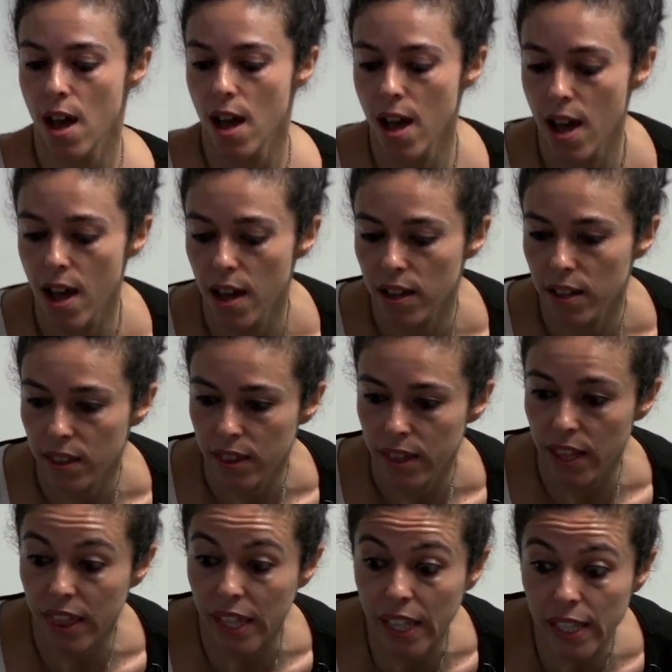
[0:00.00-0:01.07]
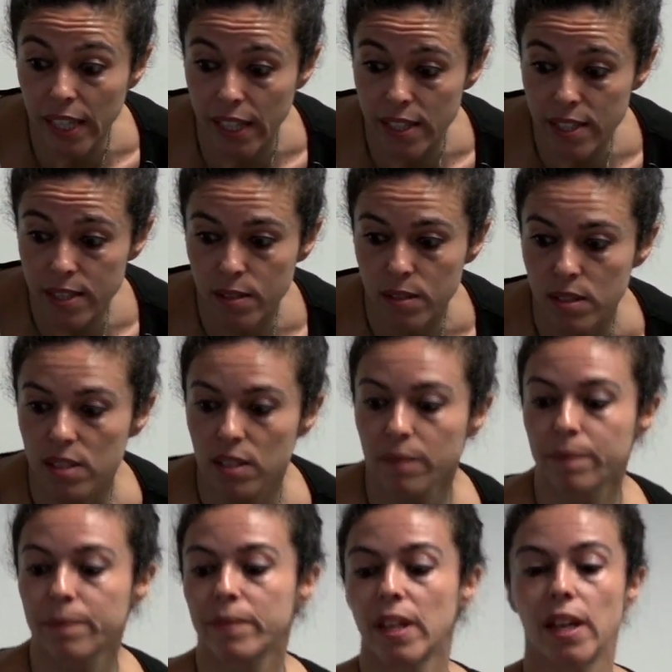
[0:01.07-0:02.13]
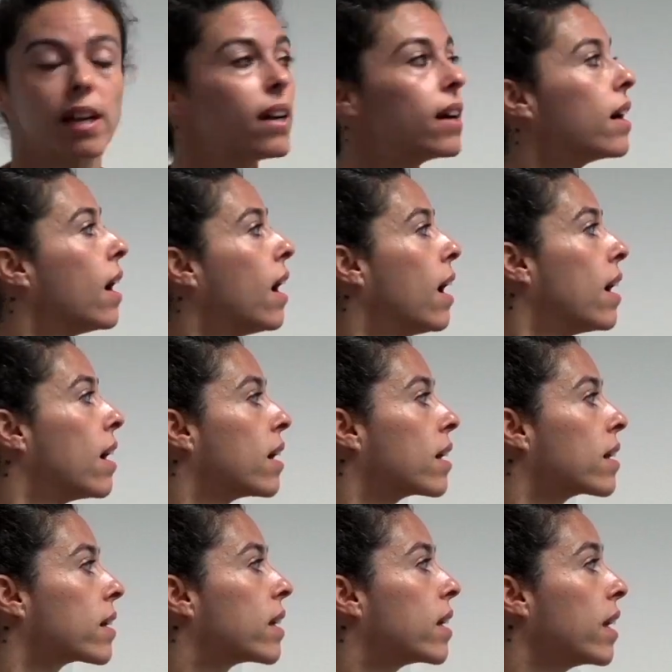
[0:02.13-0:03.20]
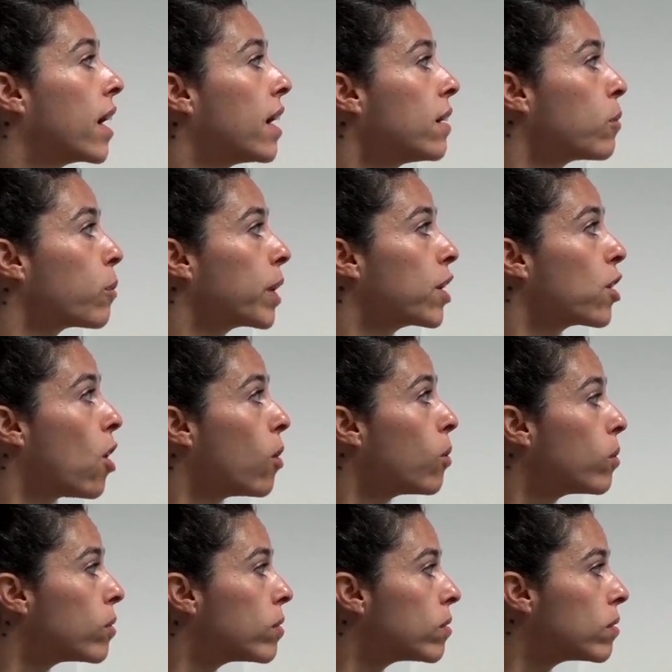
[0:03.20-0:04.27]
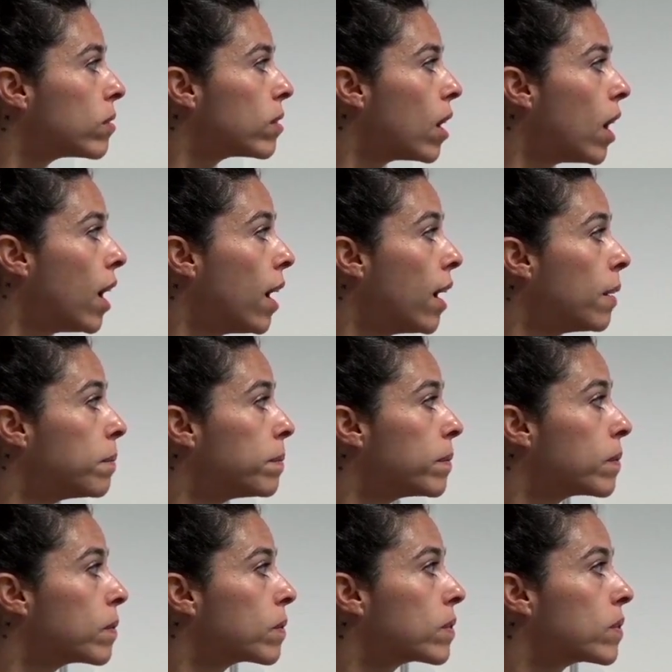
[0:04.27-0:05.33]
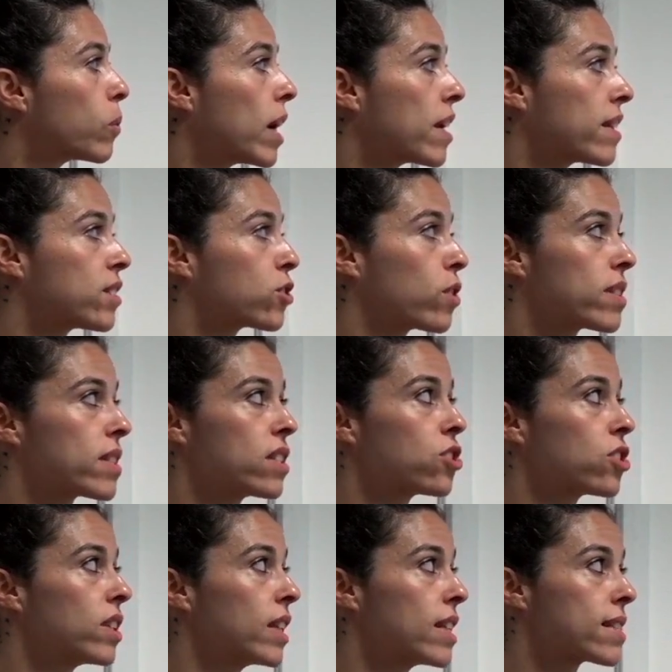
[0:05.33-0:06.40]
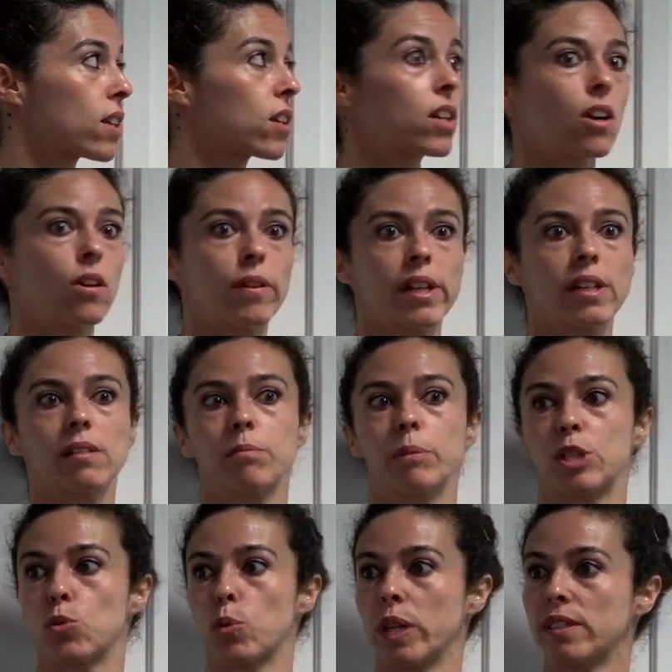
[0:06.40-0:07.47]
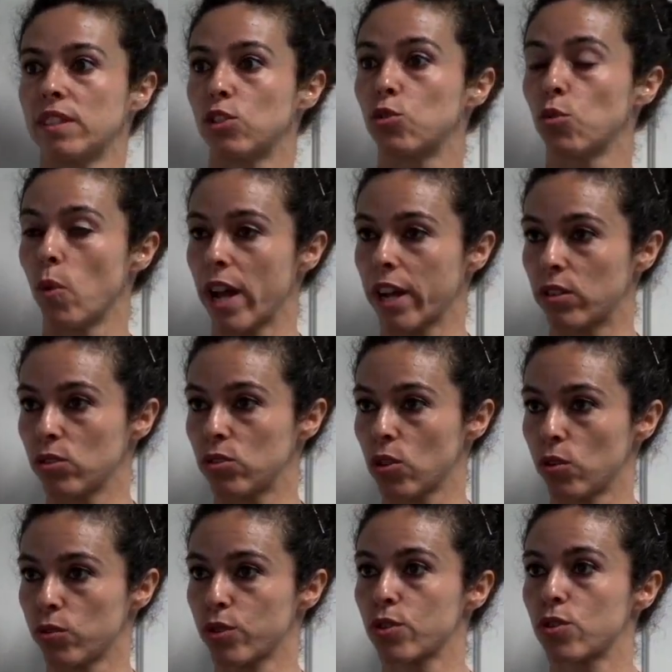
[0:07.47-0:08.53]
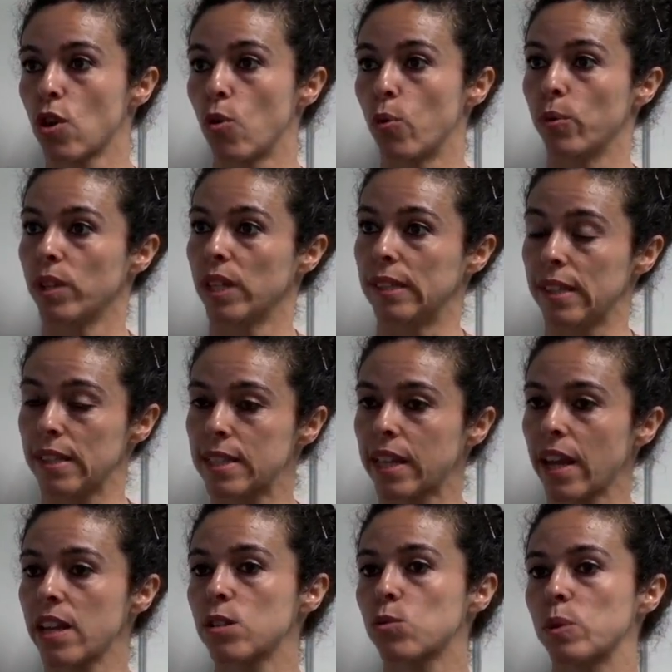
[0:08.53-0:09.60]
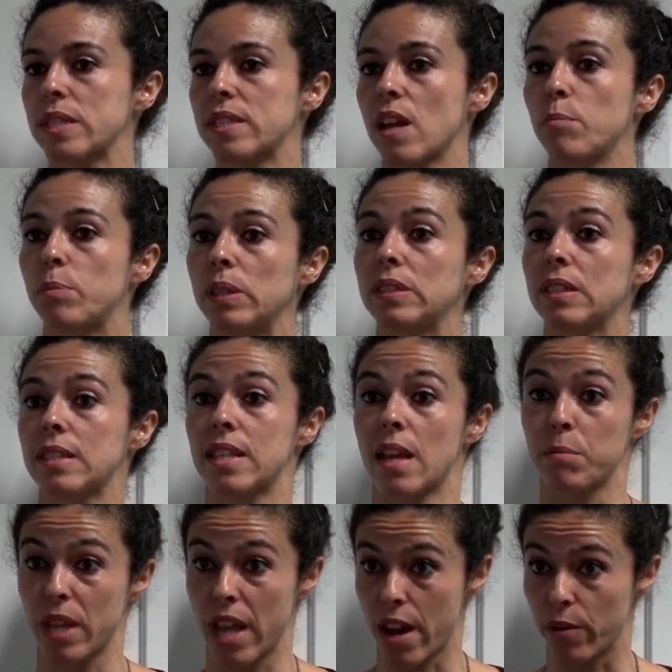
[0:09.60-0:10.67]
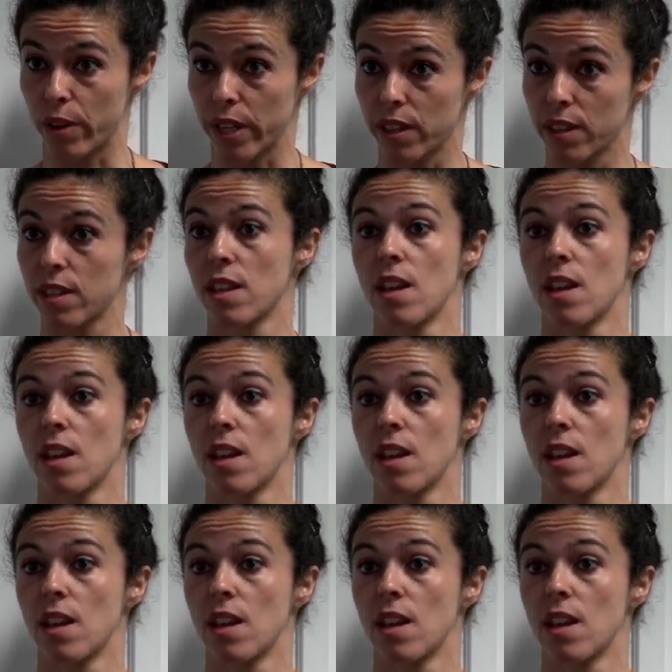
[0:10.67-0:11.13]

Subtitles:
The thing is, here we know where the transition is occurring between the two ecotones. So in this case, we sampled the semi-arid.